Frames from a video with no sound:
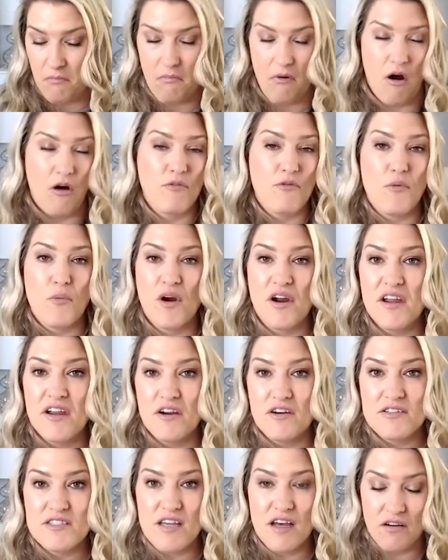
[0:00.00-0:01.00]
overworking
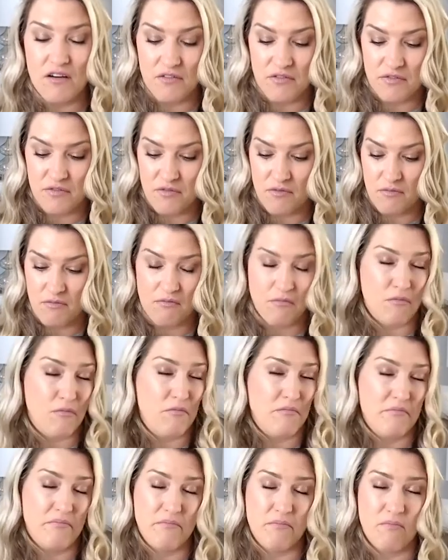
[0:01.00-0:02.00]
yourself,
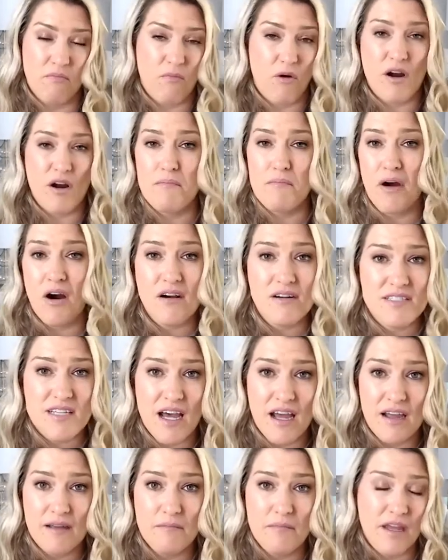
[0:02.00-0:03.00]
working part
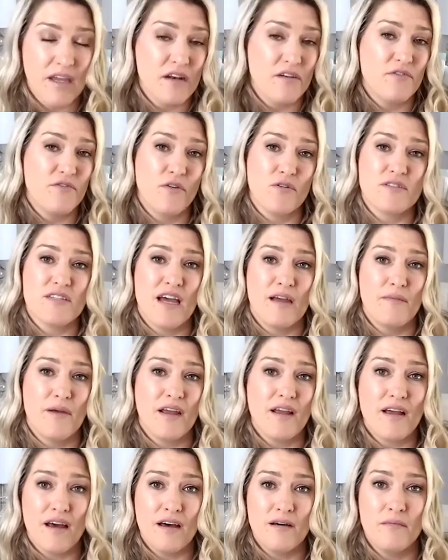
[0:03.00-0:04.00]
time, making a full time
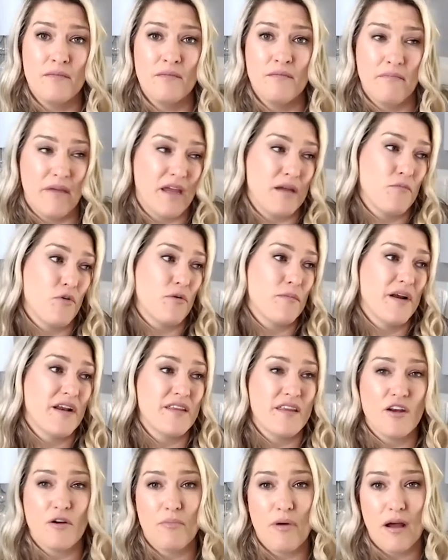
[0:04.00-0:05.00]
income, making more money
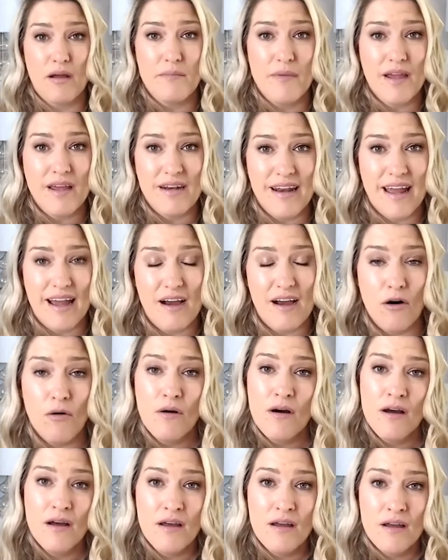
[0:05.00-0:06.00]
than you're probably making now,
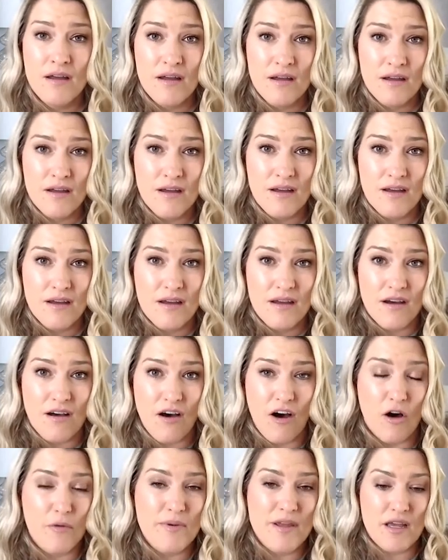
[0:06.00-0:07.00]

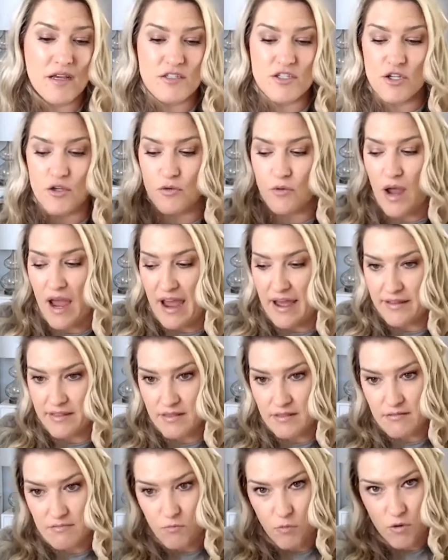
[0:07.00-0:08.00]
all because you had
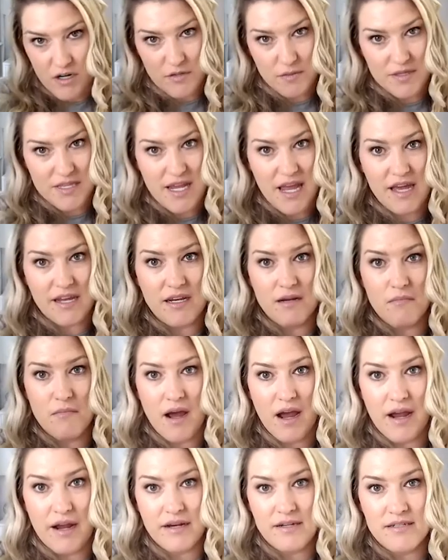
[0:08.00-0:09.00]
worked with the end in
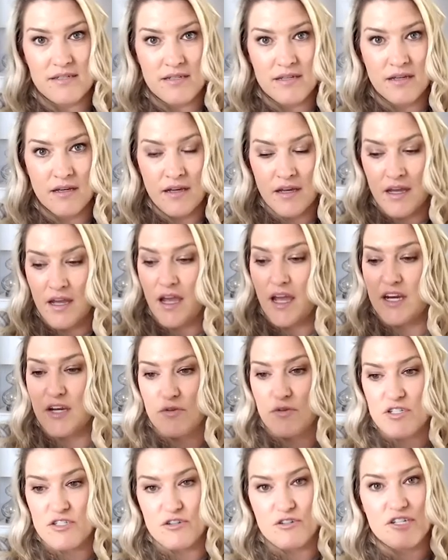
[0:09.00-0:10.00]
mind and you
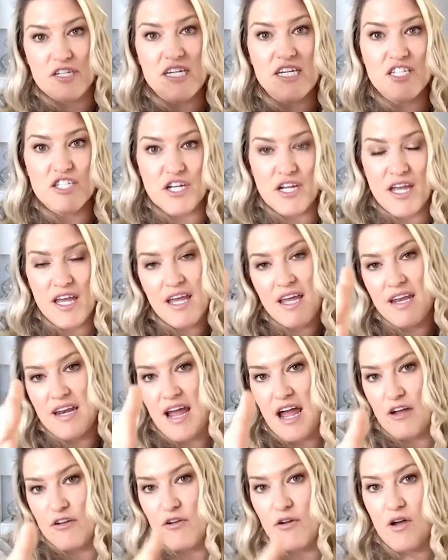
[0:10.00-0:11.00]
were strategic in
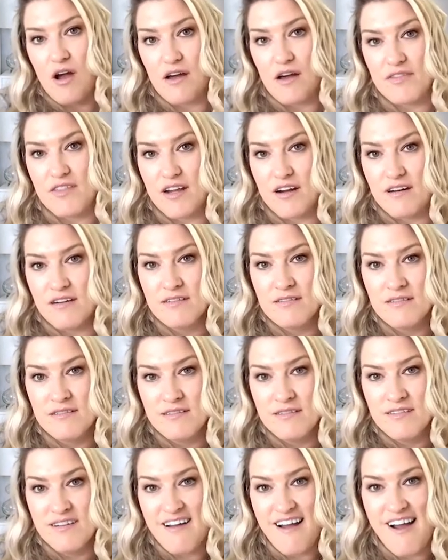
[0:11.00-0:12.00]
how you got there.
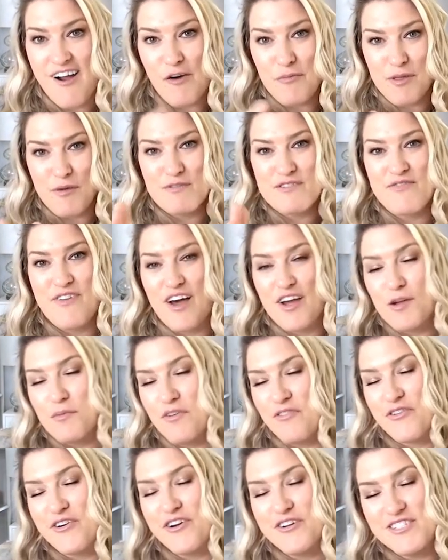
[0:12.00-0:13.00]
I hope that was valuable
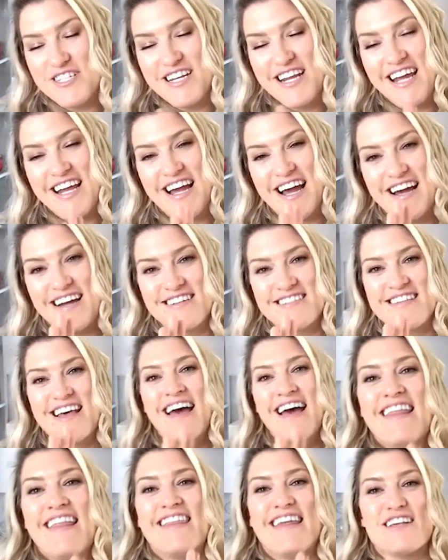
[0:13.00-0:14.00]
for you today, guys.
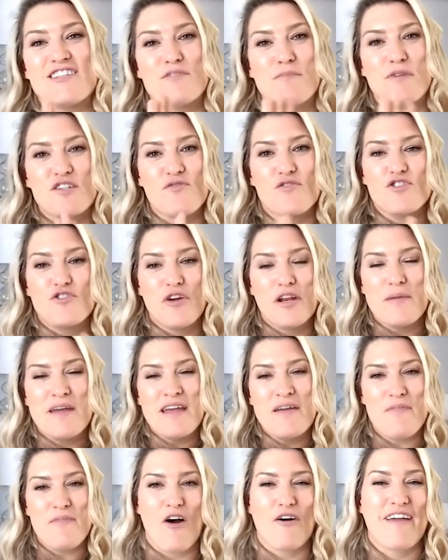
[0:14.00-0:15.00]
Thanks so much for joining
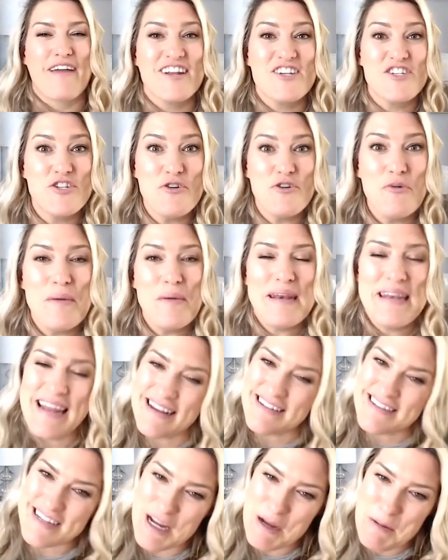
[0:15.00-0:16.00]
me. I'll catch you
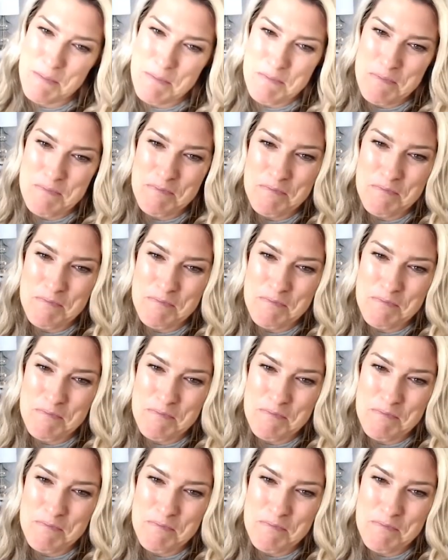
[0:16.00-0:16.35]
next time.